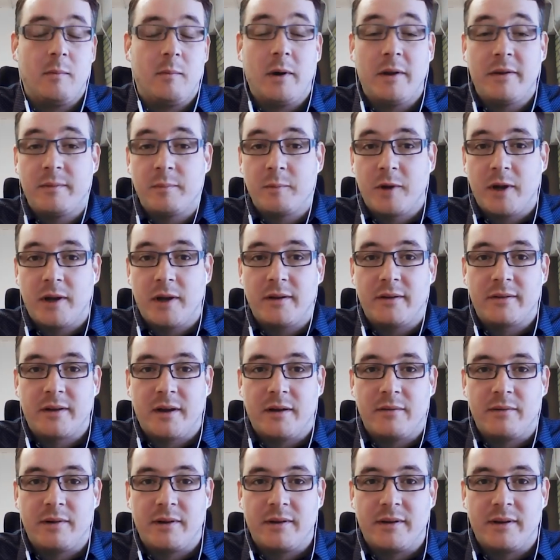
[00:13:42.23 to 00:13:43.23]
There uh, was some great
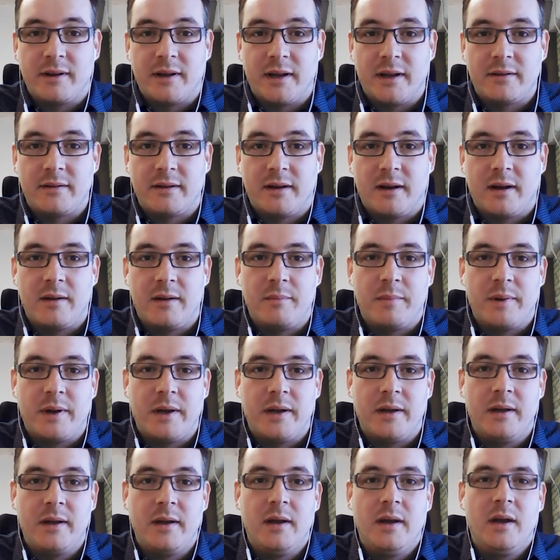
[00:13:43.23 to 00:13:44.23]
discoveries in that time,
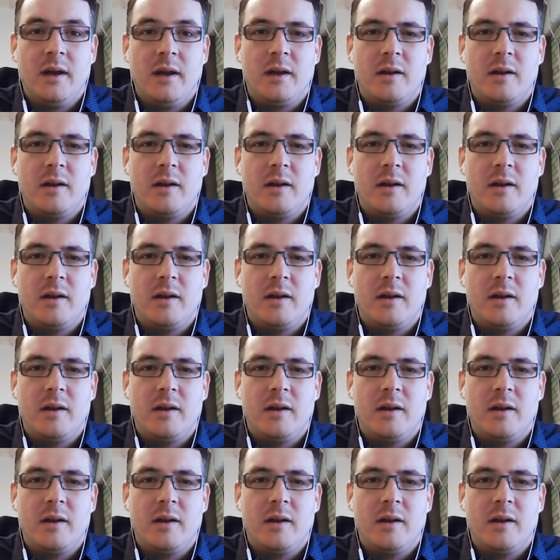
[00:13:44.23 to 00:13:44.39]
but,